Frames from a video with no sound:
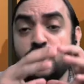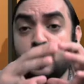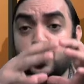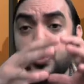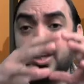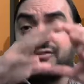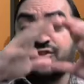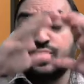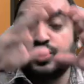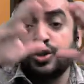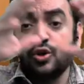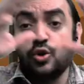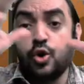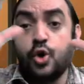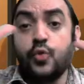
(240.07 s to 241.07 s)
to give you the
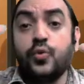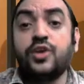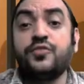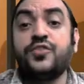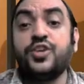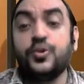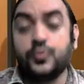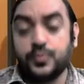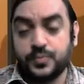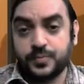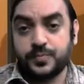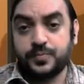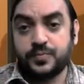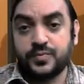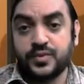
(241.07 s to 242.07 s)
overview,
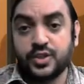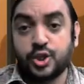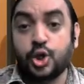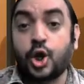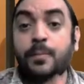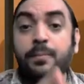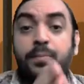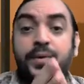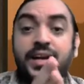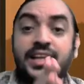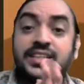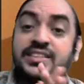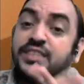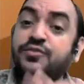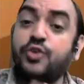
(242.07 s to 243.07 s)

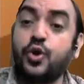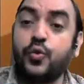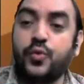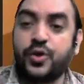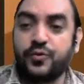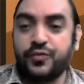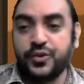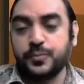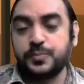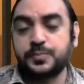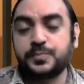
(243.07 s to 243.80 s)
comprehensive overview